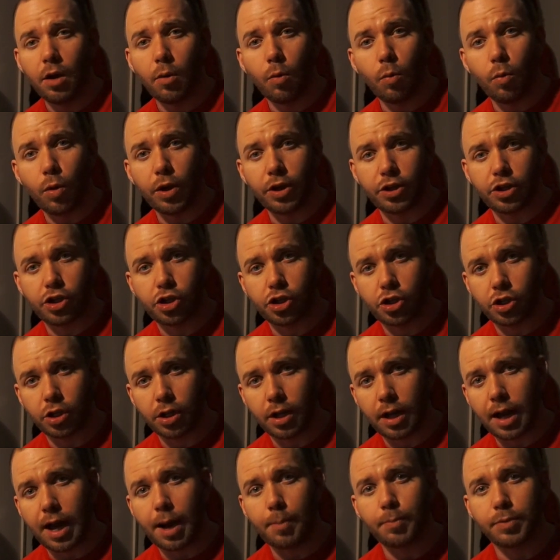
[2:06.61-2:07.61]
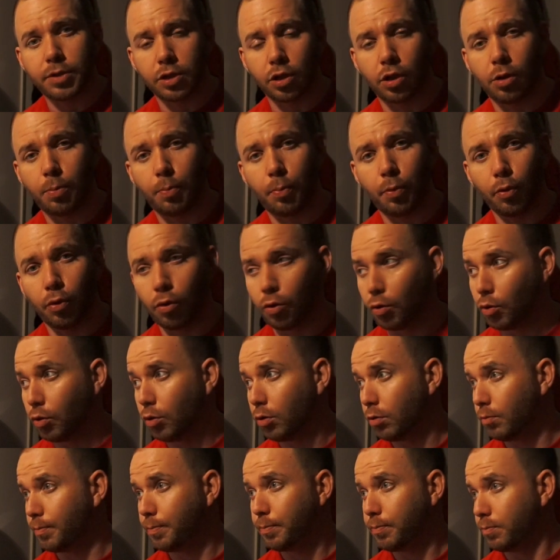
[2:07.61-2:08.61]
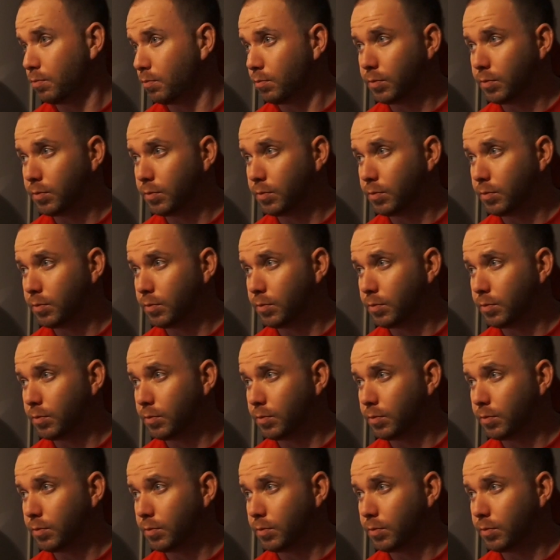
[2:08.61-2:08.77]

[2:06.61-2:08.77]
which laptop or